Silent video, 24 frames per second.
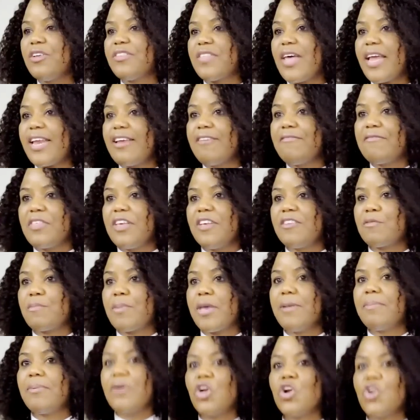that if these
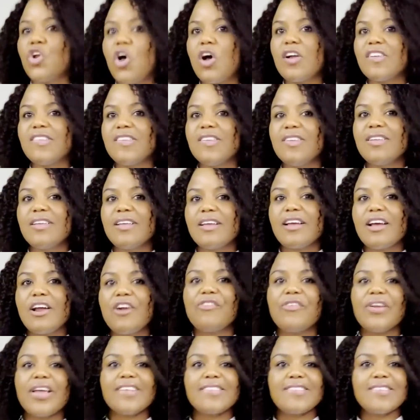people are not
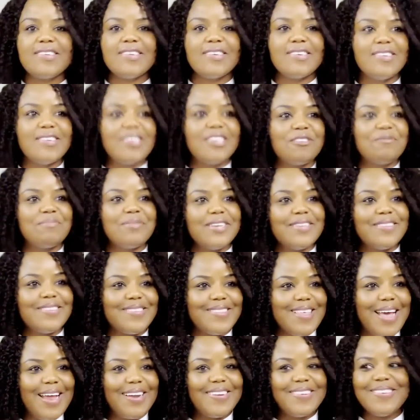arrested, it means
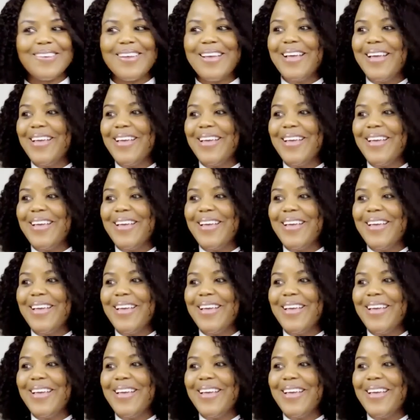that,